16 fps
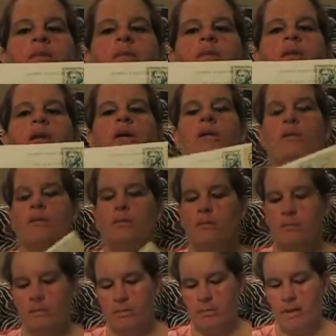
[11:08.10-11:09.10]

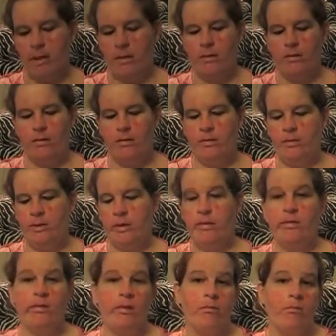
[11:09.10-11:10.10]
Um, but I don't know what
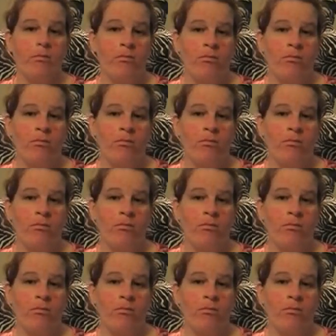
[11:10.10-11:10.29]
it's from